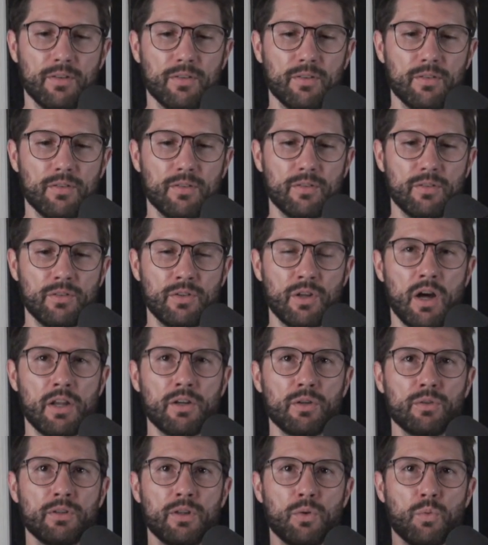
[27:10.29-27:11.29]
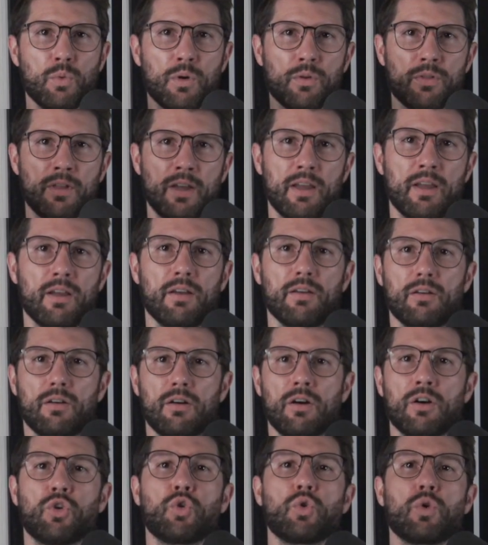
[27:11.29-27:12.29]
not only were they
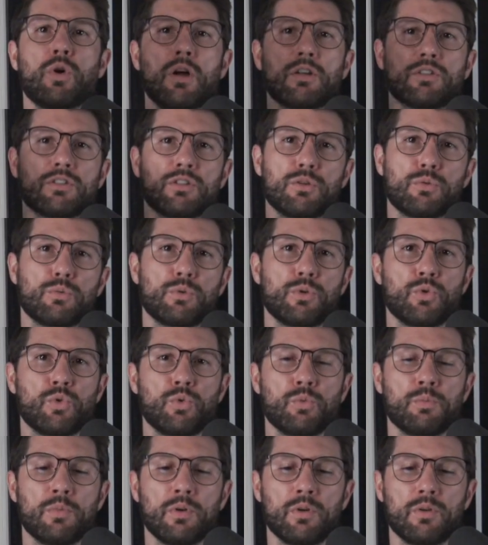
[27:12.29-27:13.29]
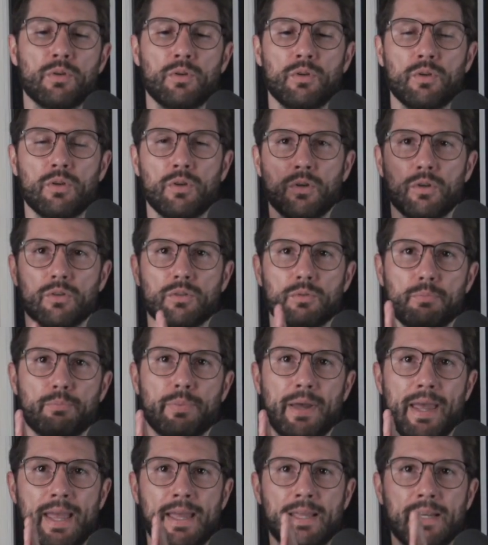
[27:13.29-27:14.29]
across the room
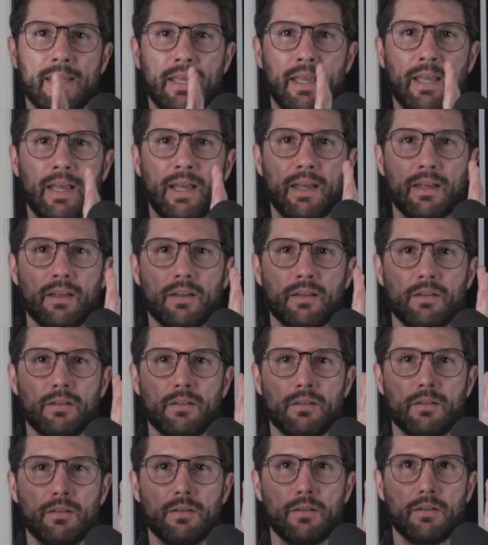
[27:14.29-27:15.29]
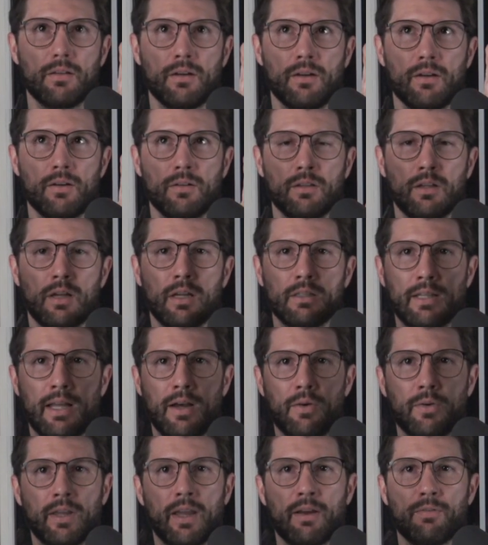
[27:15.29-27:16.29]
panning,
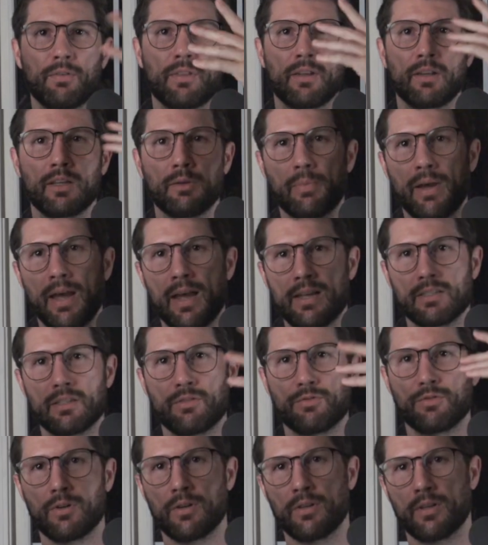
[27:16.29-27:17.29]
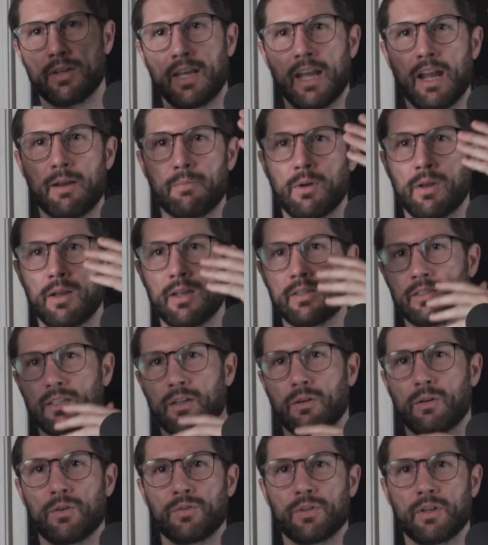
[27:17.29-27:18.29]
allowing everything to pass in front of the camera as they're
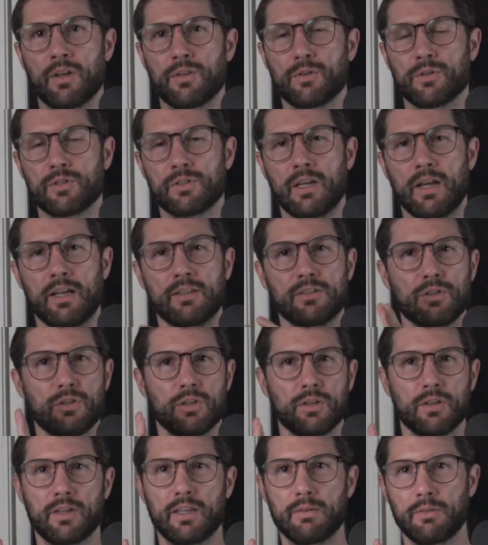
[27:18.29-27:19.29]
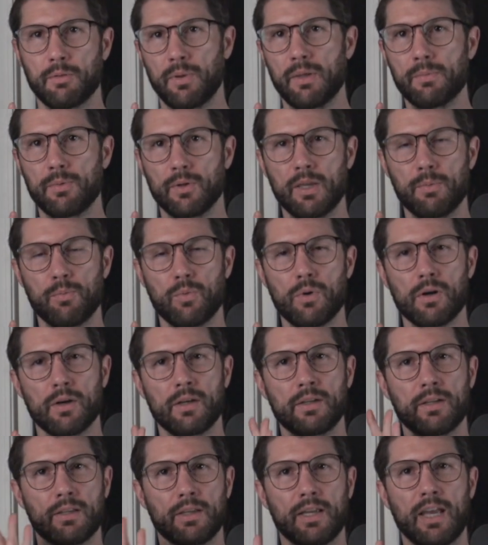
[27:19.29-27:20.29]
on the other side, so the people keep walking
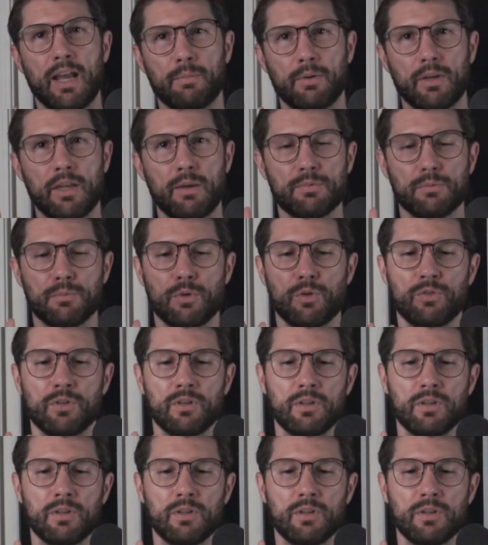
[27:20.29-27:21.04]
and the camera keeps moving,